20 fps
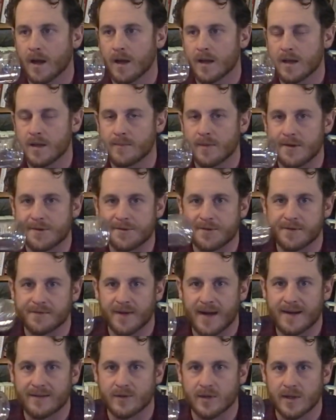in my
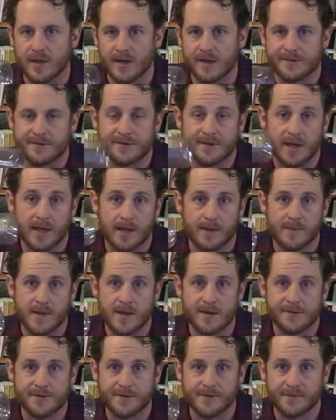survival classes how to
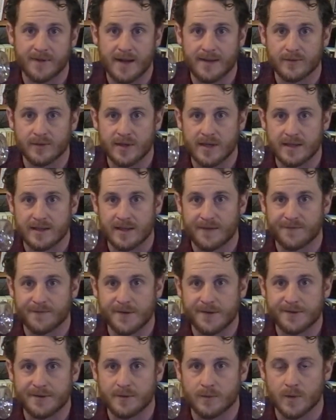make a survival kit that
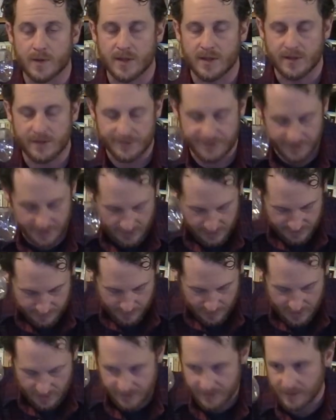fits in one of these things,
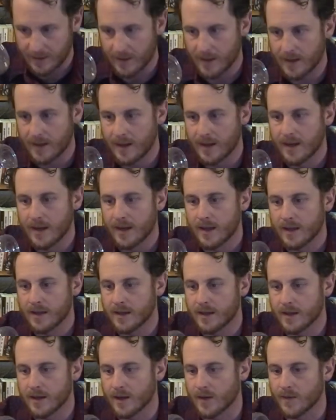because,
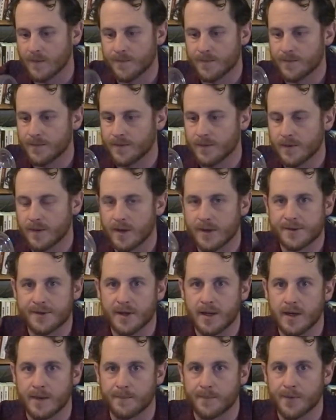you know, it's
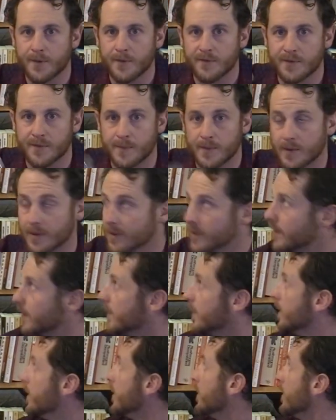unimprovable.
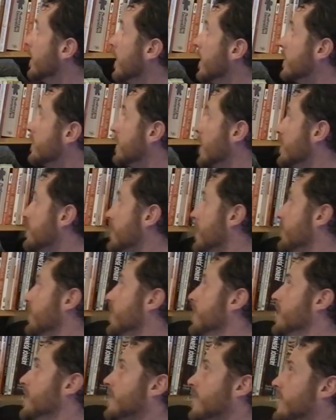It does
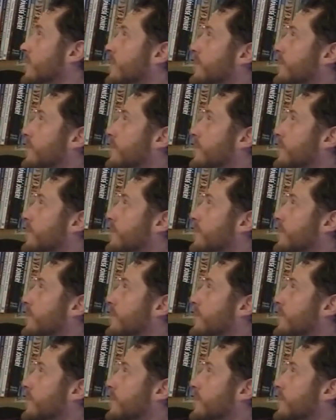everything that